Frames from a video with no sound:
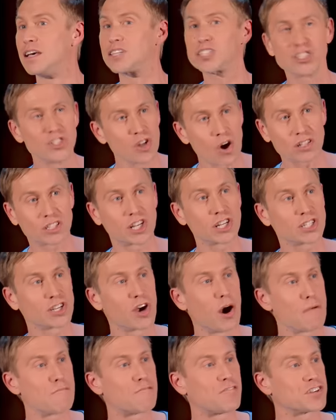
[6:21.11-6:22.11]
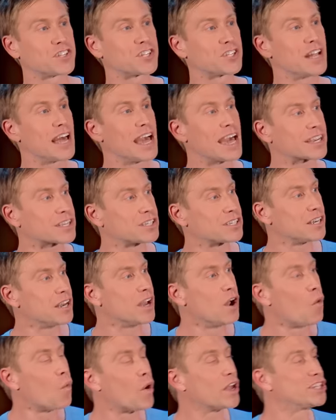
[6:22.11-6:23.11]
That's not a time for snacks.
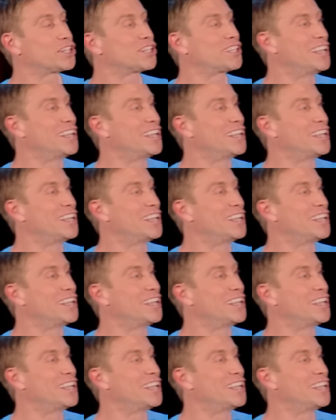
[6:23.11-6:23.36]
We're,